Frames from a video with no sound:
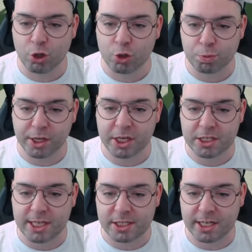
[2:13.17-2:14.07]
juke was pretty
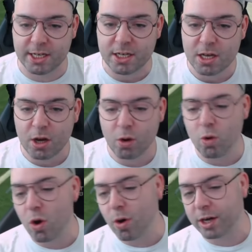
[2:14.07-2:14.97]
disgusting.
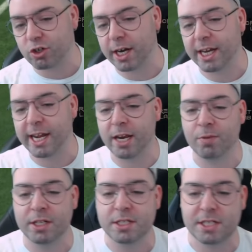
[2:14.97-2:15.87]
Oh, I tried to get him with a